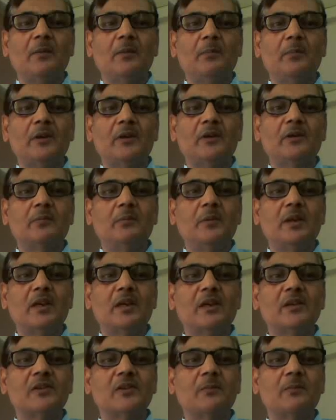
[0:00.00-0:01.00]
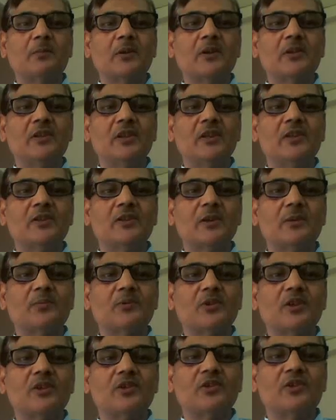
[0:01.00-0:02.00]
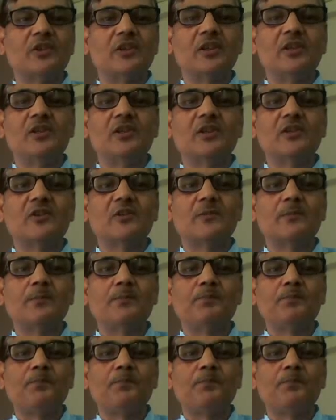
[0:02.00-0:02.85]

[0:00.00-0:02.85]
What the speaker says: but because of presence of such regions,